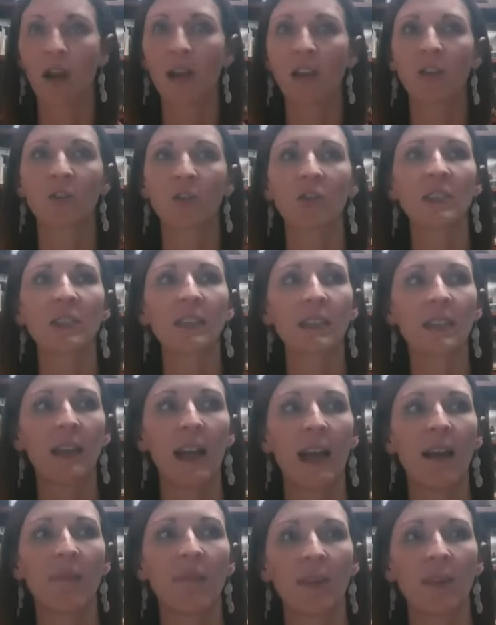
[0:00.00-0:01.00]
and you're just going to
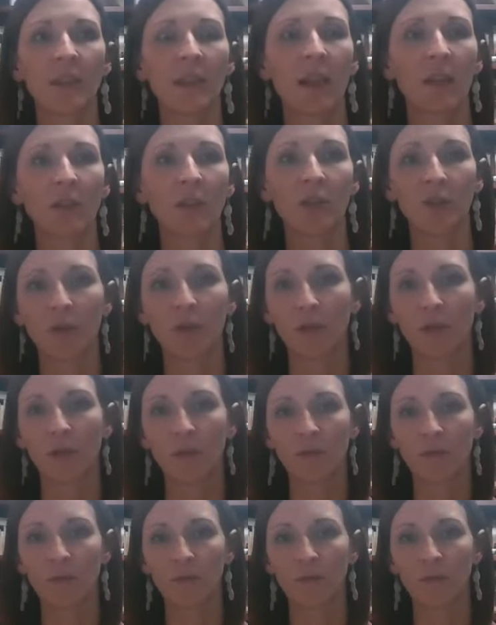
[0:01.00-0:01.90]
have this other sort of